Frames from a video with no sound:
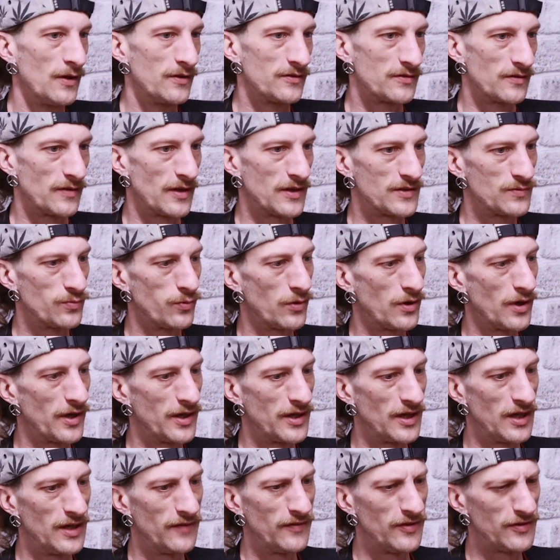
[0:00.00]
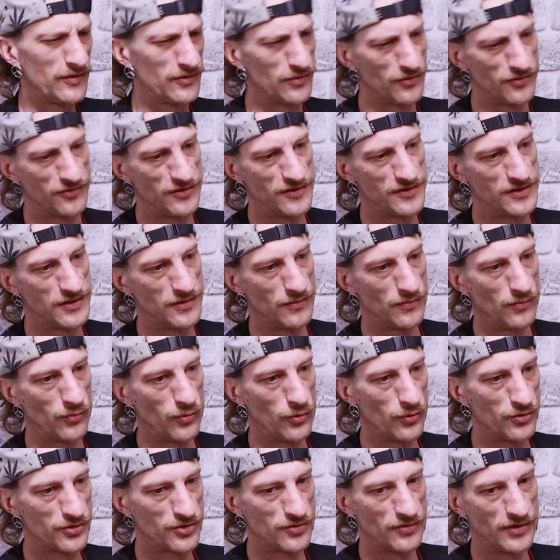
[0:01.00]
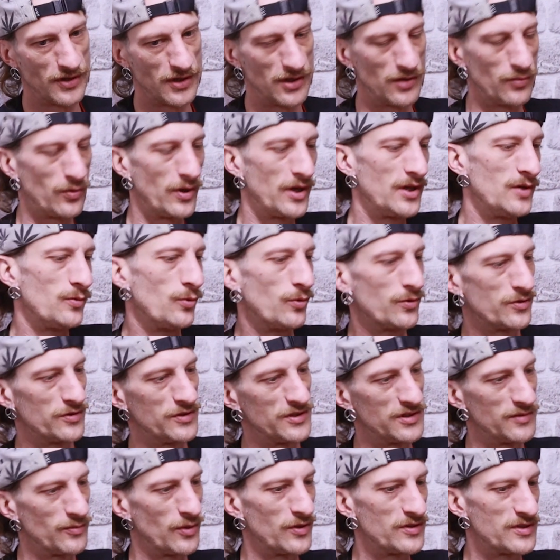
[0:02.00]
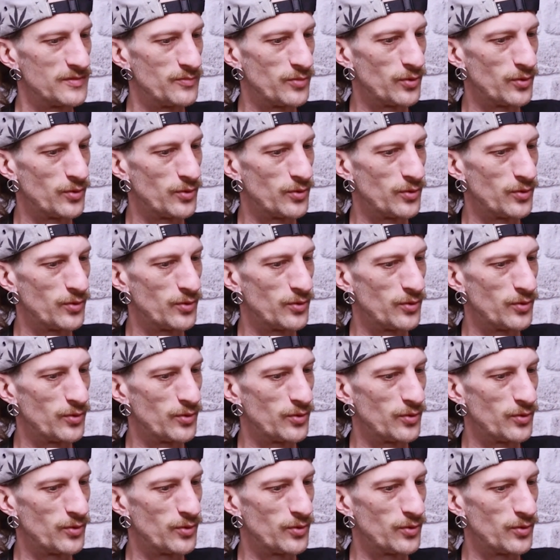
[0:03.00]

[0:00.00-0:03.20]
so that's why in a living soil system, watering and the way you water is the most